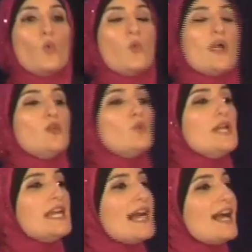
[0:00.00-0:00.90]
When
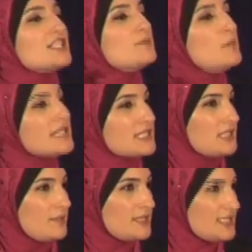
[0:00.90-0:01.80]
we as
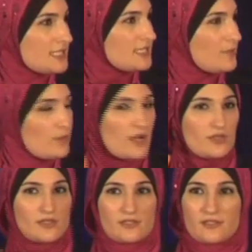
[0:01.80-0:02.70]
Muslims, sisters and
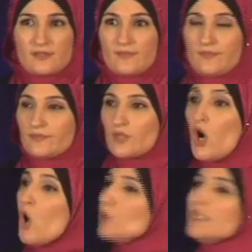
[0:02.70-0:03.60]
brothers,
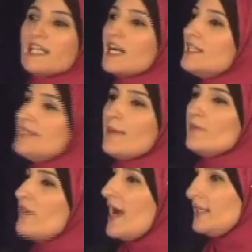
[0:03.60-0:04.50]
only
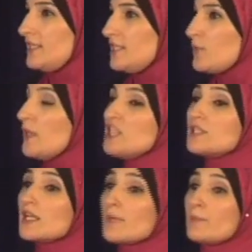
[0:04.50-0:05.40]
condemn violence when
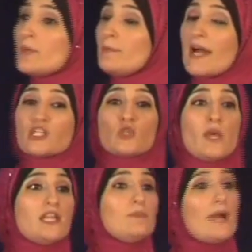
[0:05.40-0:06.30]
it's
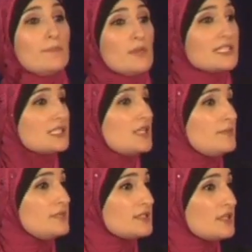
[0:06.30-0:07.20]
perpetuated by
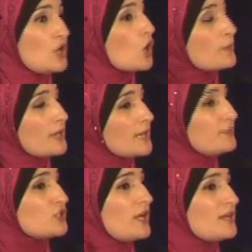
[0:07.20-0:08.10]
Muslims or
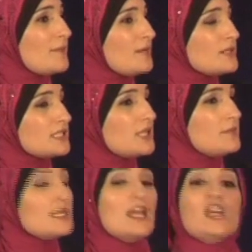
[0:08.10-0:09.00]
perpetrated by
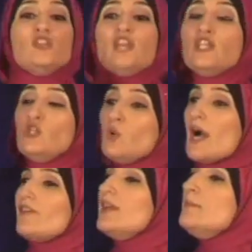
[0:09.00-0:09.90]
Muslims, then you
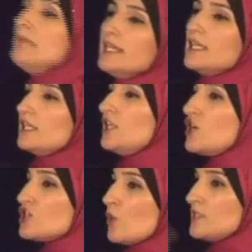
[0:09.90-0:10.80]
have immediately
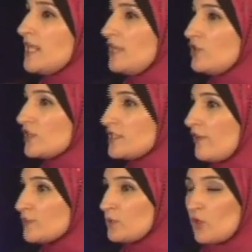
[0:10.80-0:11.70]
associated
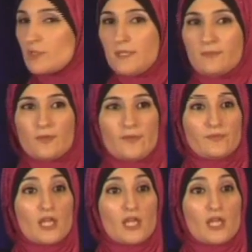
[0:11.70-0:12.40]
yourselves with those people.